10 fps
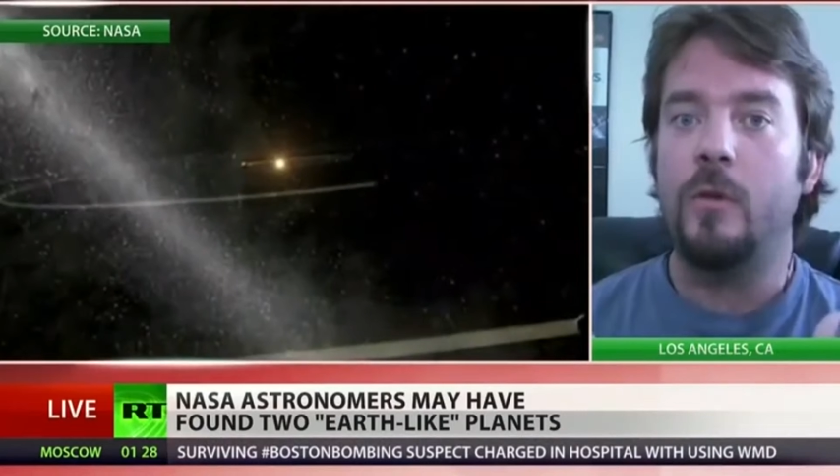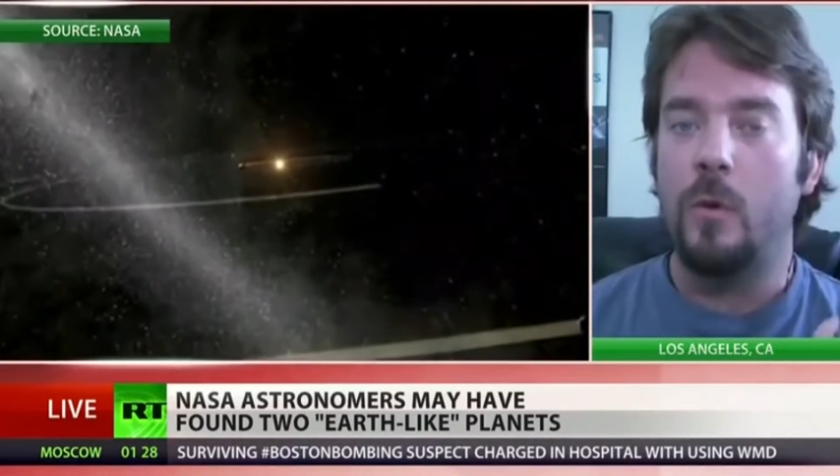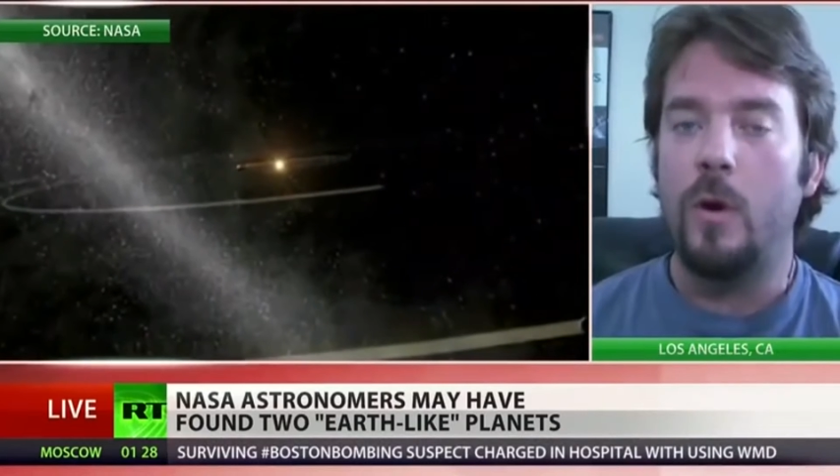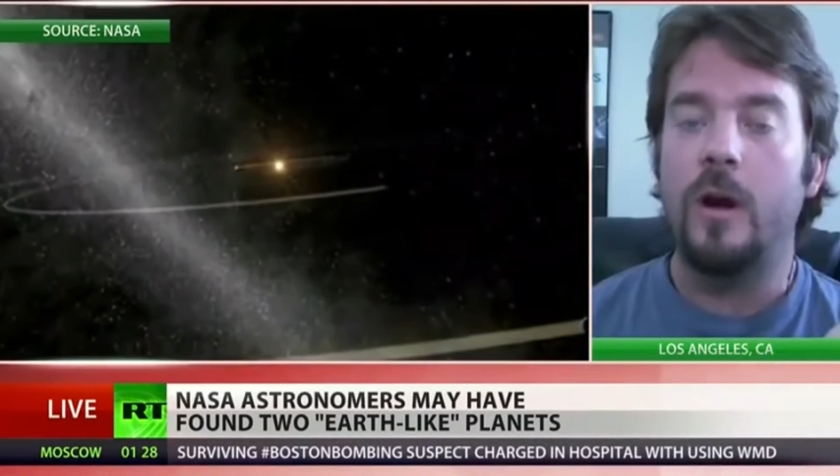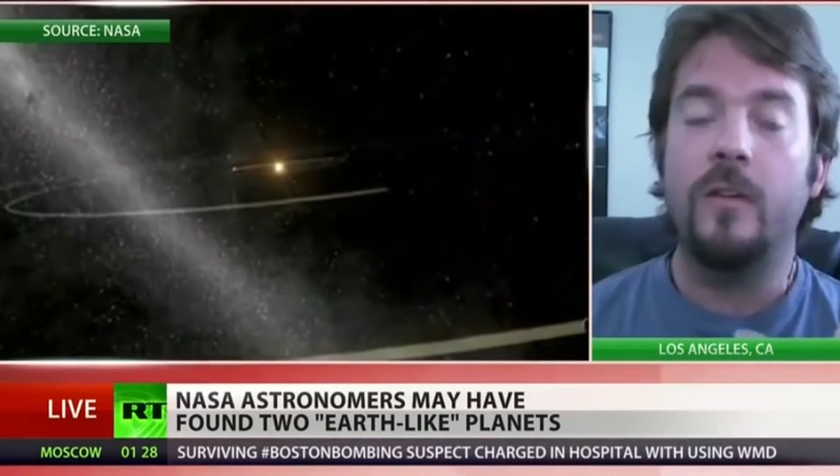
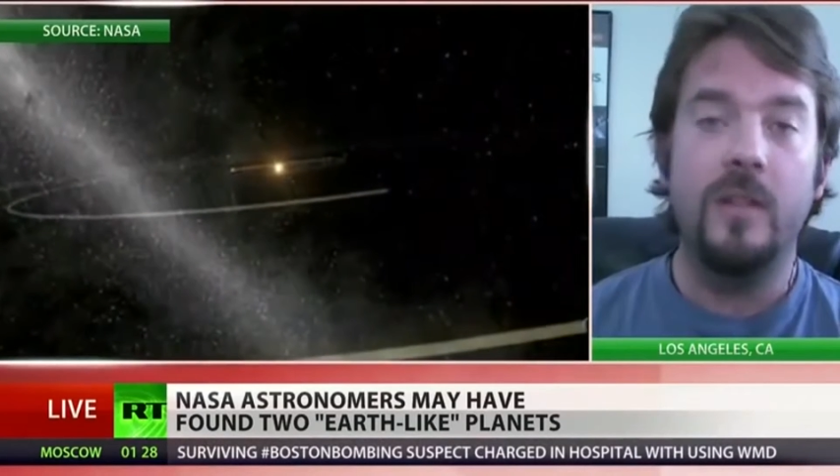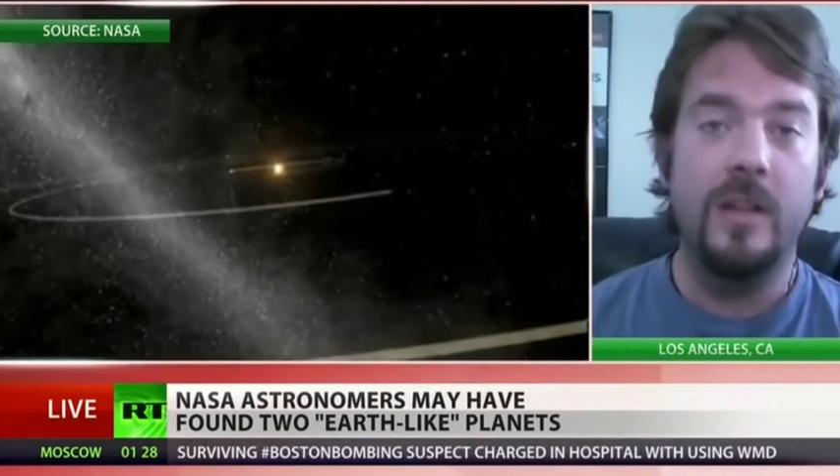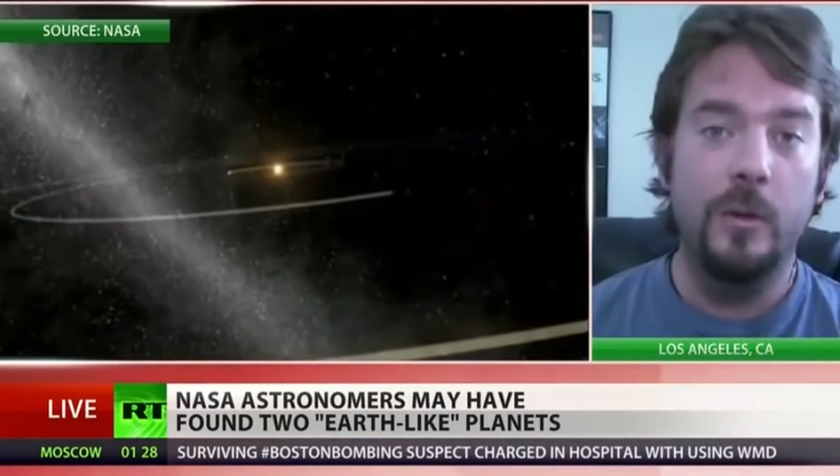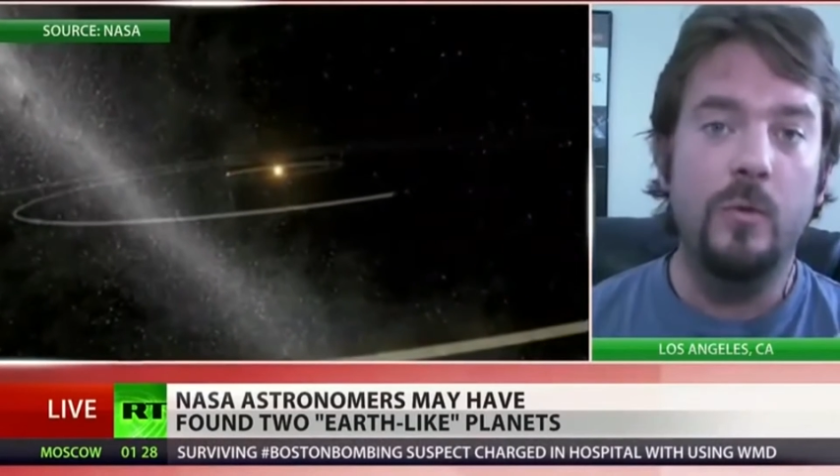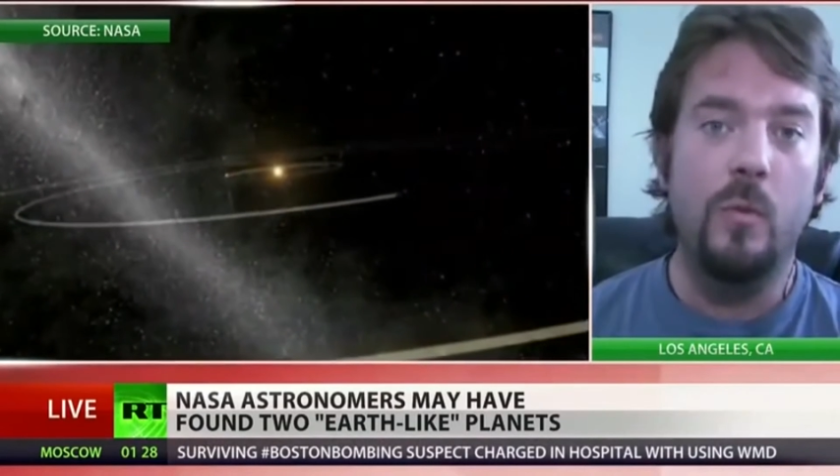requires
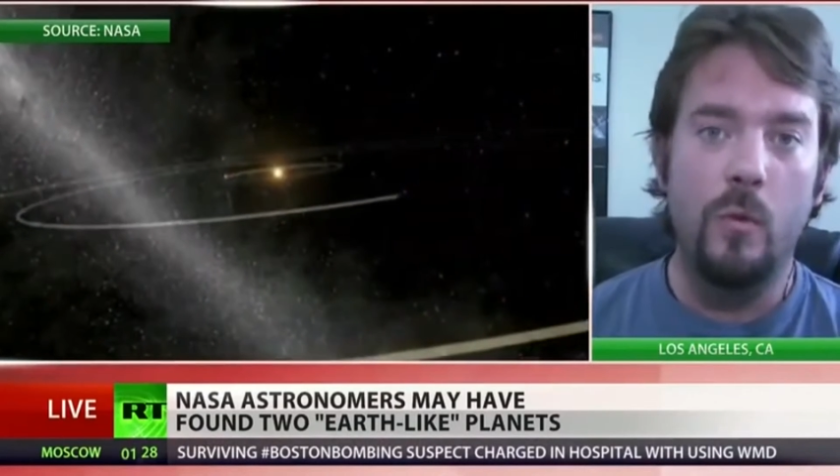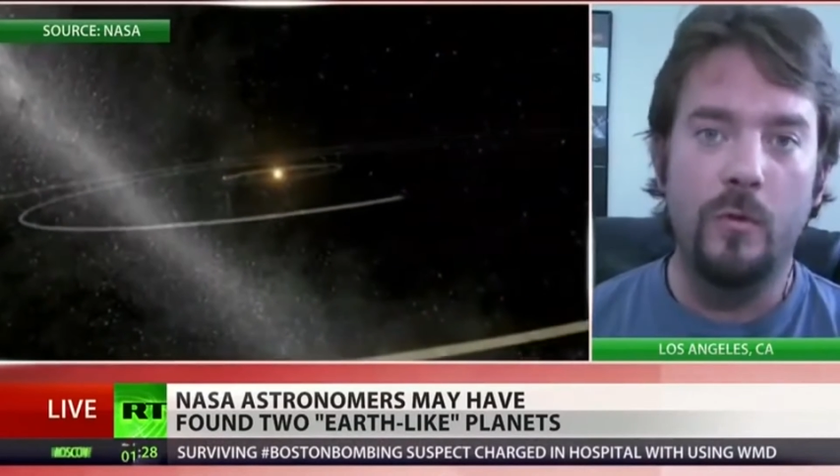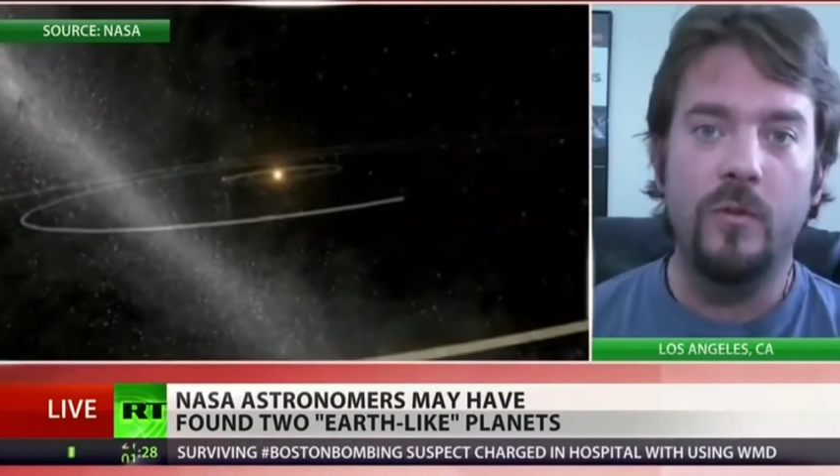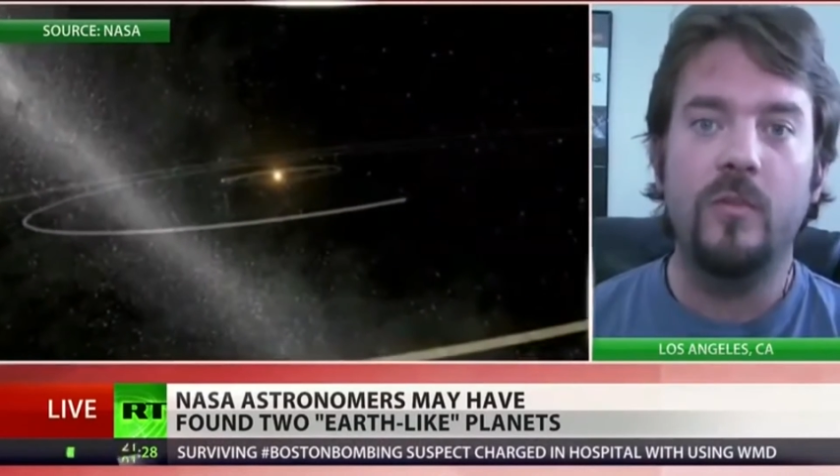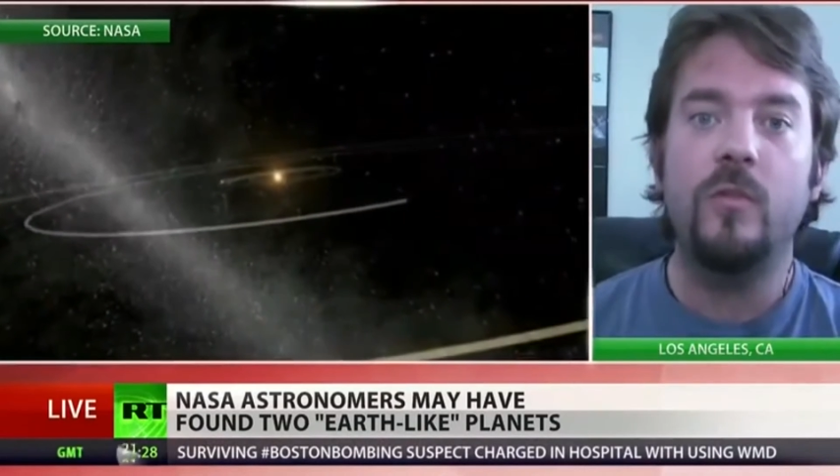liquid
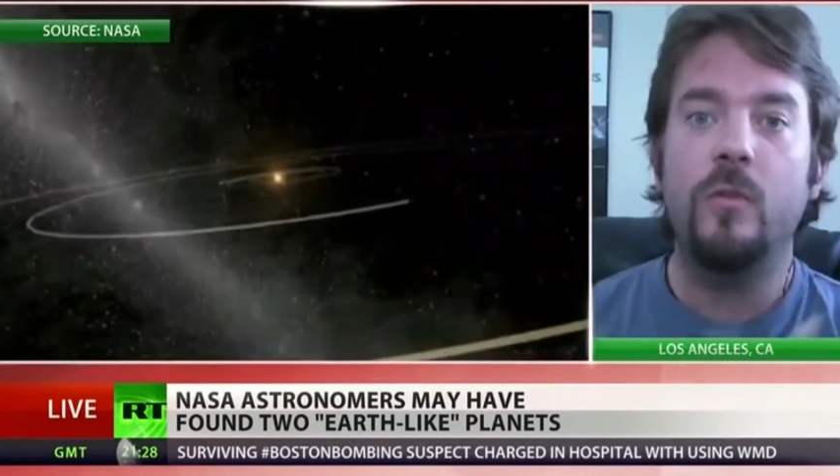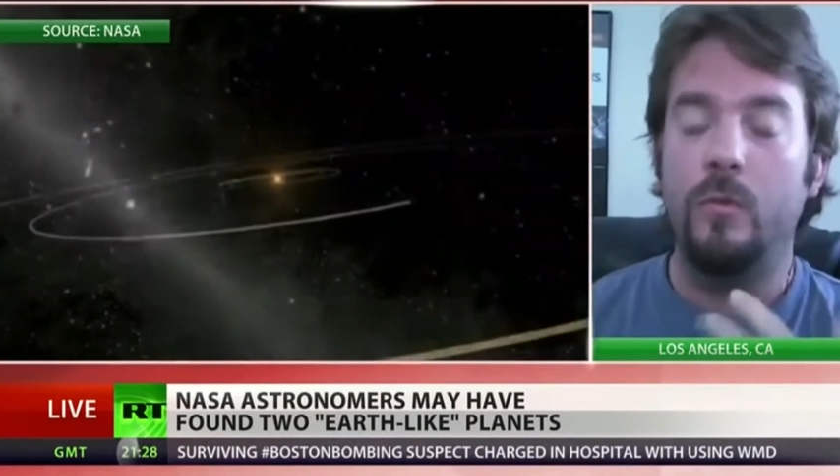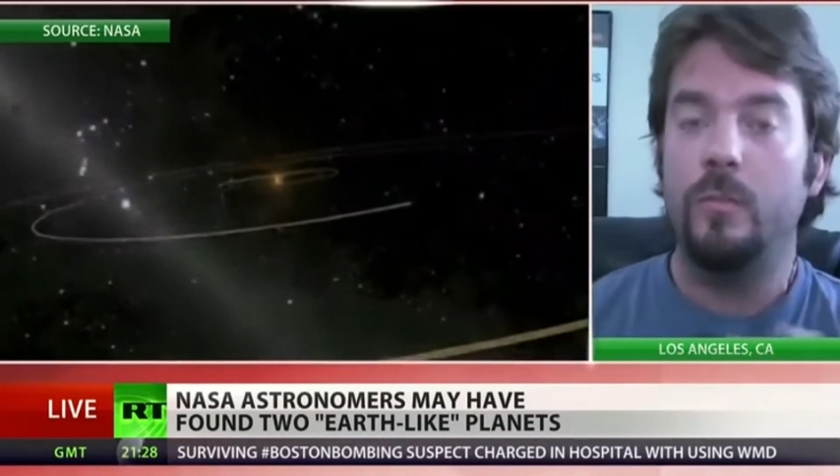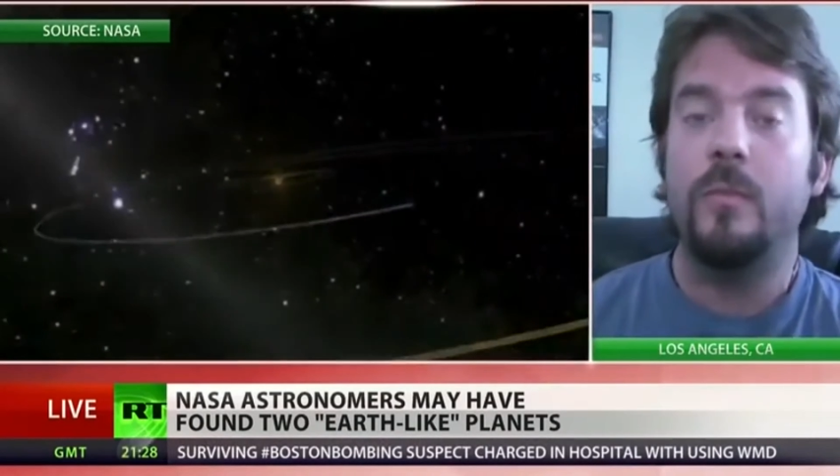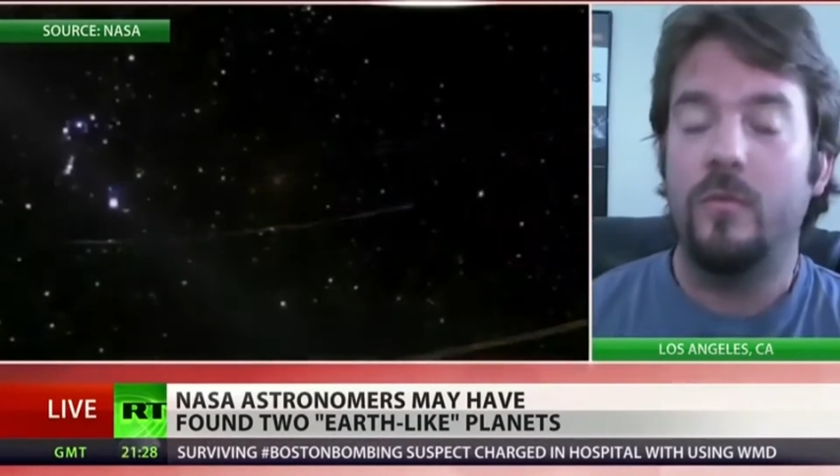water
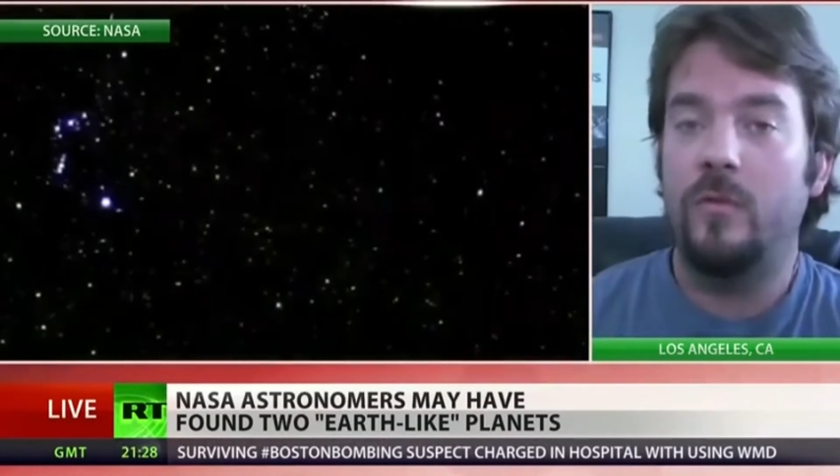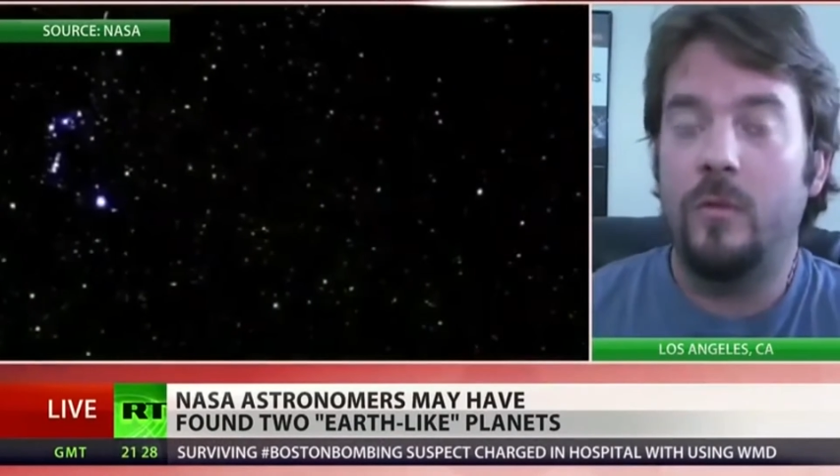to